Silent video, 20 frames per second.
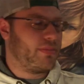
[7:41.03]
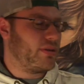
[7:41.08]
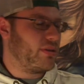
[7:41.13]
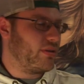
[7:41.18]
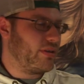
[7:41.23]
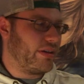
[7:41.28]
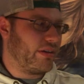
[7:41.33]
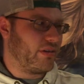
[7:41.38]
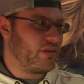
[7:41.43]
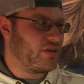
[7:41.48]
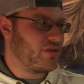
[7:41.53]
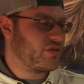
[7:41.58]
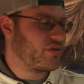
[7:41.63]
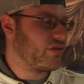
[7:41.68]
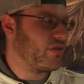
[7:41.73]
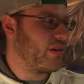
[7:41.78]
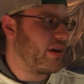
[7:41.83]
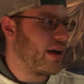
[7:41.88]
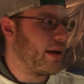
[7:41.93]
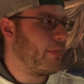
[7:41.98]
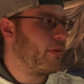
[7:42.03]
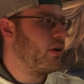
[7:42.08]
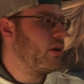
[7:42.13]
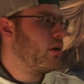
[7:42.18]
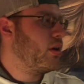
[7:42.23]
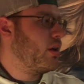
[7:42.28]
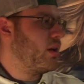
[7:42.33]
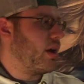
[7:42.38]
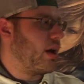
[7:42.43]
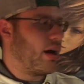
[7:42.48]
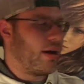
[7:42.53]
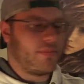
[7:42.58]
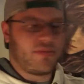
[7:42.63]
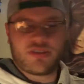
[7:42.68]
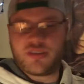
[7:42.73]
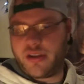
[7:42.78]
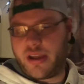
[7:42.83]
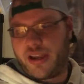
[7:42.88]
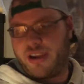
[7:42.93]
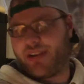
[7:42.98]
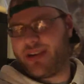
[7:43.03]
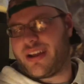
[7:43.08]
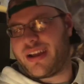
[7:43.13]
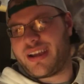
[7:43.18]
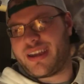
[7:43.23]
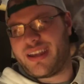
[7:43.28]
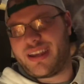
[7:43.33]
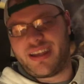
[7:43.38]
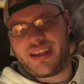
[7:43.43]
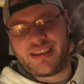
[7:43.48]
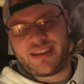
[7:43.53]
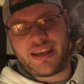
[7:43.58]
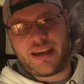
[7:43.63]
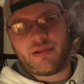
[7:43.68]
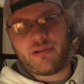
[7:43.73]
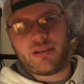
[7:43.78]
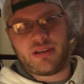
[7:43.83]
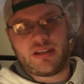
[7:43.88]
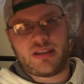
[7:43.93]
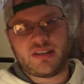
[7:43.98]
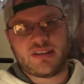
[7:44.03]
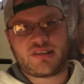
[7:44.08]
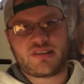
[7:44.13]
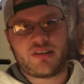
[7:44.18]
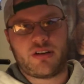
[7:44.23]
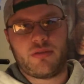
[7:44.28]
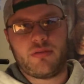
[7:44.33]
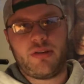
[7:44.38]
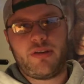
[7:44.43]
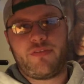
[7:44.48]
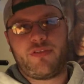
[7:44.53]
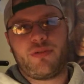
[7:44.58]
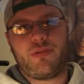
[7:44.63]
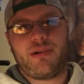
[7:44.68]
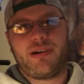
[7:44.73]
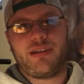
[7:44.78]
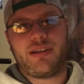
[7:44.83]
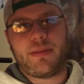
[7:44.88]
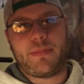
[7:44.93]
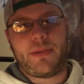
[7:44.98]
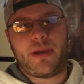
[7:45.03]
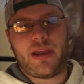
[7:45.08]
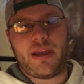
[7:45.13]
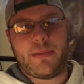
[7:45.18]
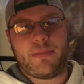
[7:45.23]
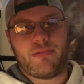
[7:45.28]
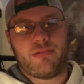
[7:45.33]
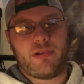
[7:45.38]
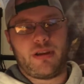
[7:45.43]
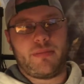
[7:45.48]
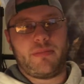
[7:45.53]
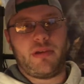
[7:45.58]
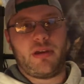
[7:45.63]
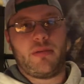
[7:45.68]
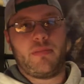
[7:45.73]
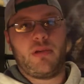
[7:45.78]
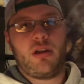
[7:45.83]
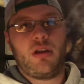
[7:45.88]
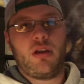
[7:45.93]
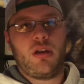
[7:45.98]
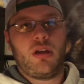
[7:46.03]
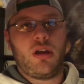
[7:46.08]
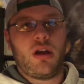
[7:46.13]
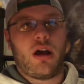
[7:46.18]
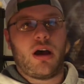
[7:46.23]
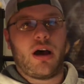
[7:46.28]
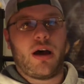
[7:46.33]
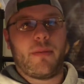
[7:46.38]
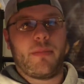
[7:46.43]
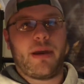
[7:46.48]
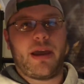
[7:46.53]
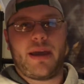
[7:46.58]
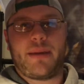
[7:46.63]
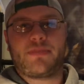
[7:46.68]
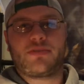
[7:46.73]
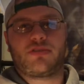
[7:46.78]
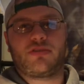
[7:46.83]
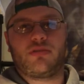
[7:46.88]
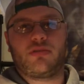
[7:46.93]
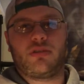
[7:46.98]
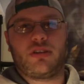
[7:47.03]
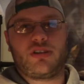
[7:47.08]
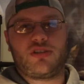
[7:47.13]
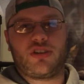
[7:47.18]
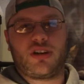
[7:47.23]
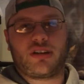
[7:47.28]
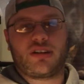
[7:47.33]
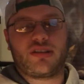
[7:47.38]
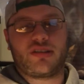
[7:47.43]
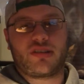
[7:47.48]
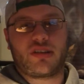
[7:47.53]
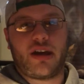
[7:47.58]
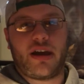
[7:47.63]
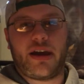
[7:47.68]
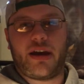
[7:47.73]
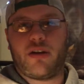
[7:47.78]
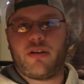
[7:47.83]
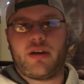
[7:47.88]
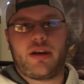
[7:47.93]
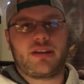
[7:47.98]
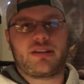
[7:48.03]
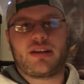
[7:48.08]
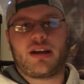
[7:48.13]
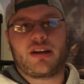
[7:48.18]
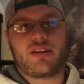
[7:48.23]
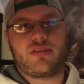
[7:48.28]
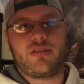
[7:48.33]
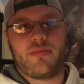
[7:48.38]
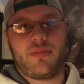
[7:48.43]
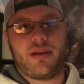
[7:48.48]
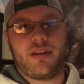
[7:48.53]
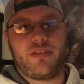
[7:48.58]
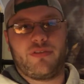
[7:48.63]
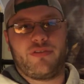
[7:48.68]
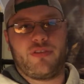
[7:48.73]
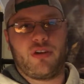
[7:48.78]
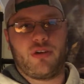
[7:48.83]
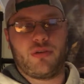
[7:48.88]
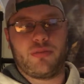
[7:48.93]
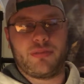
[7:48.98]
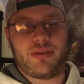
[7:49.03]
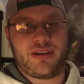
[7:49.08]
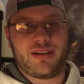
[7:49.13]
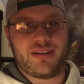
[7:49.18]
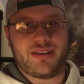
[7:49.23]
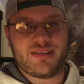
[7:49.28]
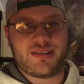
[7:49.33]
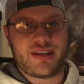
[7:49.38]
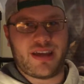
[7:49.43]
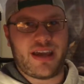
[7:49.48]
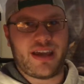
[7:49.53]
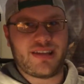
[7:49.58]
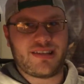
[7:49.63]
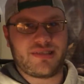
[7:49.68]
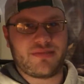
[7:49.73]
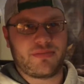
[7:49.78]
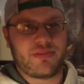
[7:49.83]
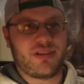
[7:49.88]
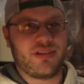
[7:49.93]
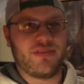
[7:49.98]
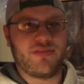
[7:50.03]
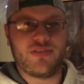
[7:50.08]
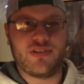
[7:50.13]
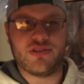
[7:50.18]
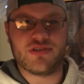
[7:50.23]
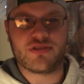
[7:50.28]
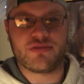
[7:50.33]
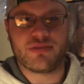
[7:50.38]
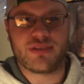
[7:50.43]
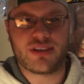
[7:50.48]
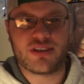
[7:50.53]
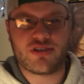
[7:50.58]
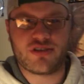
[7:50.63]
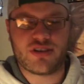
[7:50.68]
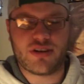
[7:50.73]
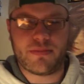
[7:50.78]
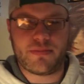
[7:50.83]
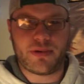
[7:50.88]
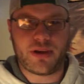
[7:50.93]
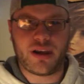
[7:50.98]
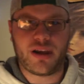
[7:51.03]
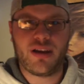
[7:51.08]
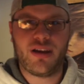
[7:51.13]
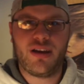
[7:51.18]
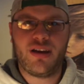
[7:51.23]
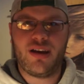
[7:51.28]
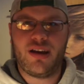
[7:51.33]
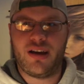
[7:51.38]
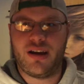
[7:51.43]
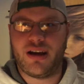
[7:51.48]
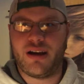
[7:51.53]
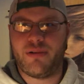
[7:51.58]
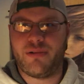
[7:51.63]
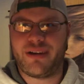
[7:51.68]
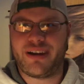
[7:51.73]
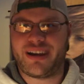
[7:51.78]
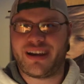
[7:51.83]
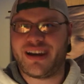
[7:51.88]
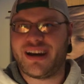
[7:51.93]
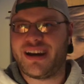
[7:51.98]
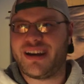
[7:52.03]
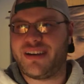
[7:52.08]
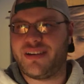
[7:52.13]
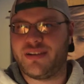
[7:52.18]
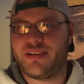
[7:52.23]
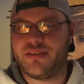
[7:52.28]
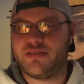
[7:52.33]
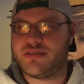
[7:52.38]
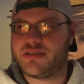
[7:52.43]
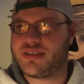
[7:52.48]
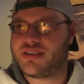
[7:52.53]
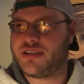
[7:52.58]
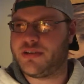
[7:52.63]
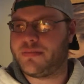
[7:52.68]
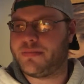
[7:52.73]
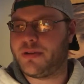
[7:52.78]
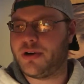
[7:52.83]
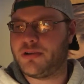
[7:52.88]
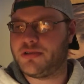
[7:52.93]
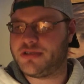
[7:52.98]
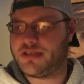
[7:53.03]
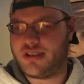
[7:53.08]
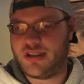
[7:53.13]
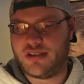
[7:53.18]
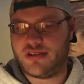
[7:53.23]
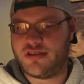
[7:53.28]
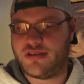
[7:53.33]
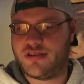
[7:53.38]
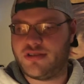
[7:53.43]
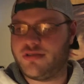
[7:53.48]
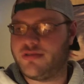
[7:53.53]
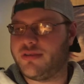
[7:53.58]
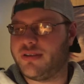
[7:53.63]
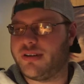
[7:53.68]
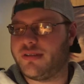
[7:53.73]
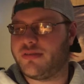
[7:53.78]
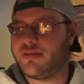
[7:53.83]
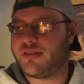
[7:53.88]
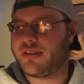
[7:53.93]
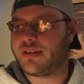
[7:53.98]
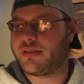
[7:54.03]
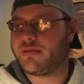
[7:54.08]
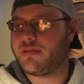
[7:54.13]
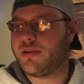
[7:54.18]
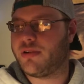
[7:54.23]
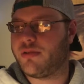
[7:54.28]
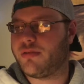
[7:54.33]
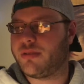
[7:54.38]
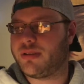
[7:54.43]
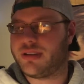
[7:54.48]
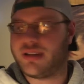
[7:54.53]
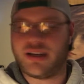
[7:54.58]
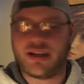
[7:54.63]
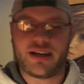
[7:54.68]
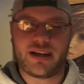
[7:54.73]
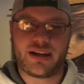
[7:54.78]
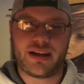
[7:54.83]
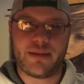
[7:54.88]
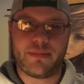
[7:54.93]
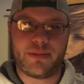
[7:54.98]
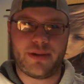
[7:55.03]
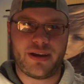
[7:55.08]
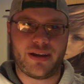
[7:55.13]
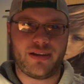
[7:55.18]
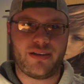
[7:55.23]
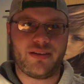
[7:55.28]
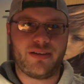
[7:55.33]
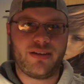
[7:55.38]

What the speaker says: They were just crap. So yeah, you're not going to get that with these. So if you're willing to pay a premium, absolutely check this guy out. I talked to him on the phone because I had some confusion with the shipping. When I got here, there was still postage due, and I was like, whoa, what the heck? I paid,